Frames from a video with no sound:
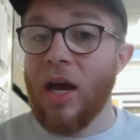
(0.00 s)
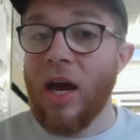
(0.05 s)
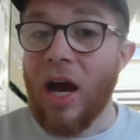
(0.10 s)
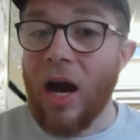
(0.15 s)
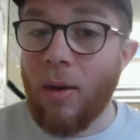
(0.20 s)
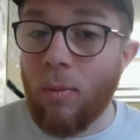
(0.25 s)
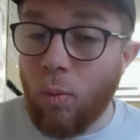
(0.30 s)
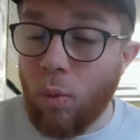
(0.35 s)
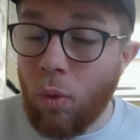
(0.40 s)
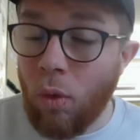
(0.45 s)

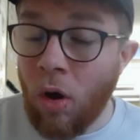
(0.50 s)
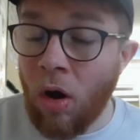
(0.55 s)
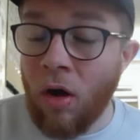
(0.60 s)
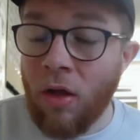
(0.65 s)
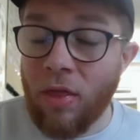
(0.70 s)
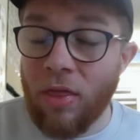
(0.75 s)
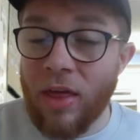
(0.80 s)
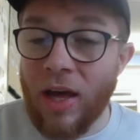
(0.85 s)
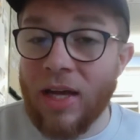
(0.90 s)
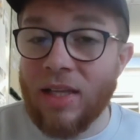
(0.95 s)
And
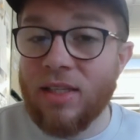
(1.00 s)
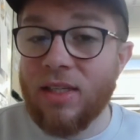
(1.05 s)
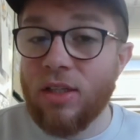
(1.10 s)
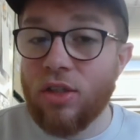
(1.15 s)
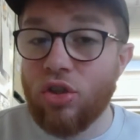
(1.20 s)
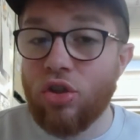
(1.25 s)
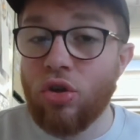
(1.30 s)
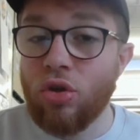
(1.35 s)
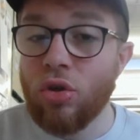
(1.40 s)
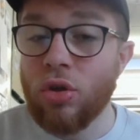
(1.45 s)
what that
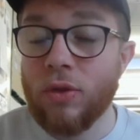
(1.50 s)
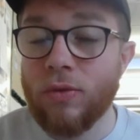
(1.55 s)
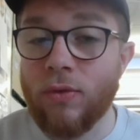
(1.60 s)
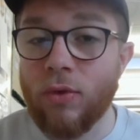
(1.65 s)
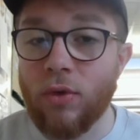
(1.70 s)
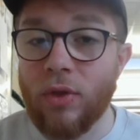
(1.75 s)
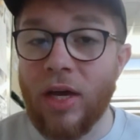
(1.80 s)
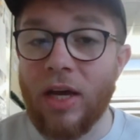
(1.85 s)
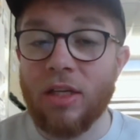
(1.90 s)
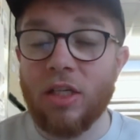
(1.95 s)
is used
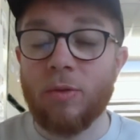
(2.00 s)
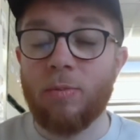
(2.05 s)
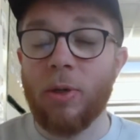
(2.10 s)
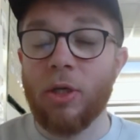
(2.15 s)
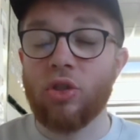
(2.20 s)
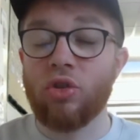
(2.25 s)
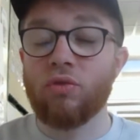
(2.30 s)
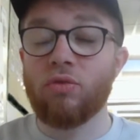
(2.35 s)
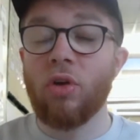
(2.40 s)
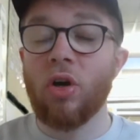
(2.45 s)
for, that
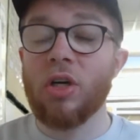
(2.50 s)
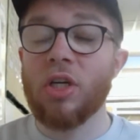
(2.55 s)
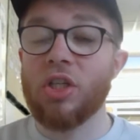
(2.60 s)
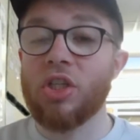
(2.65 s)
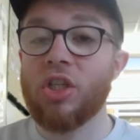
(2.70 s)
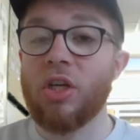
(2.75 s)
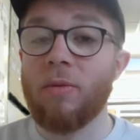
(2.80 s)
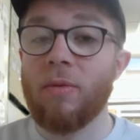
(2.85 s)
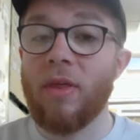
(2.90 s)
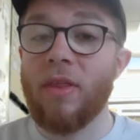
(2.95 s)
special rocket
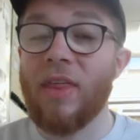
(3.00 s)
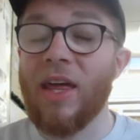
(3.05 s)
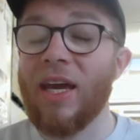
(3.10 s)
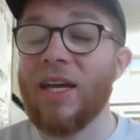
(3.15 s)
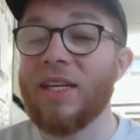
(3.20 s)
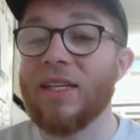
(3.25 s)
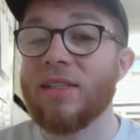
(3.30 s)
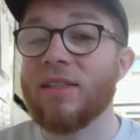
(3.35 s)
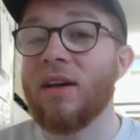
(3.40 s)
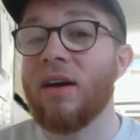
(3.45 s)
ship that they
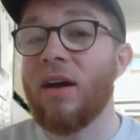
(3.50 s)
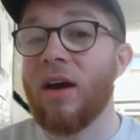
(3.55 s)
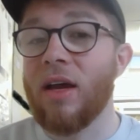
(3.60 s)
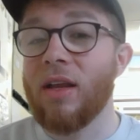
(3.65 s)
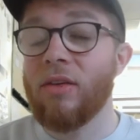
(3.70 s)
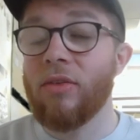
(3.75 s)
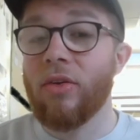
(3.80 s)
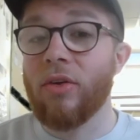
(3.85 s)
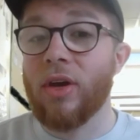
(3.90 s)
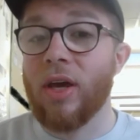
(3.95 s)

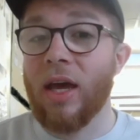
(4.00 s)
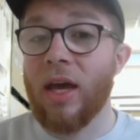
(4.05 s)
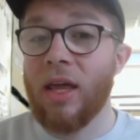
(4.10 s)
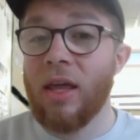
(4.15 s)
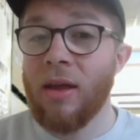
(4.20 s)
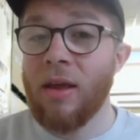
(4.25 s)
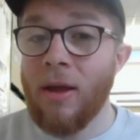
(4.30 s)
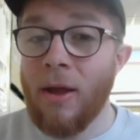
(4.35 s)
designed, okay,